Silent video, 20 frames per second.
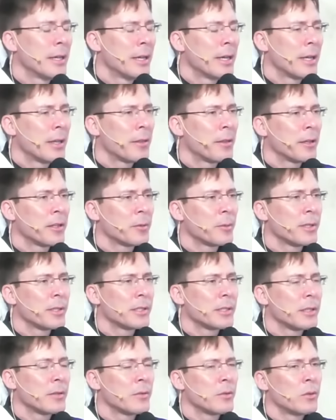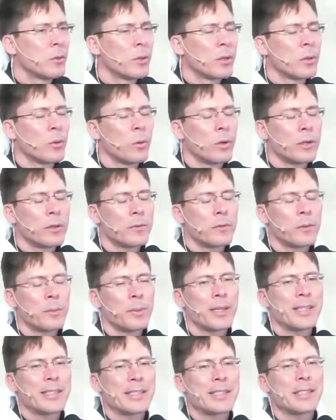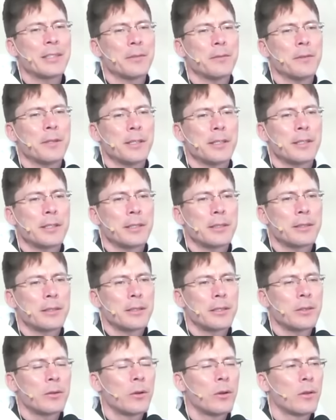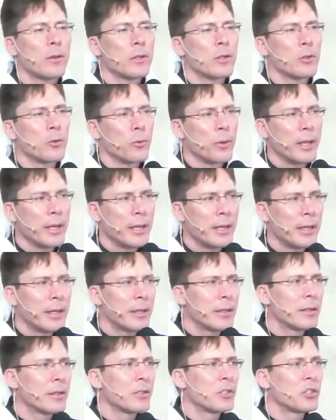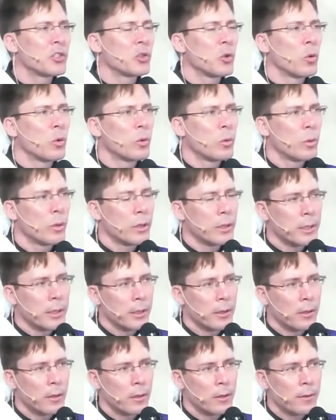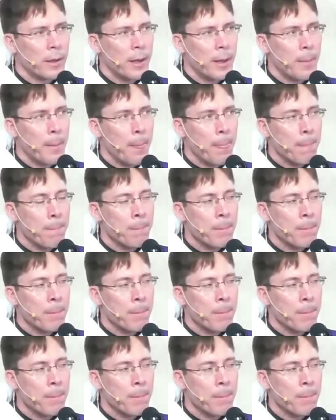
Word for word: And I think to myself, oh, what a wonderful place to visit, you know, all the green and the stonework and all that.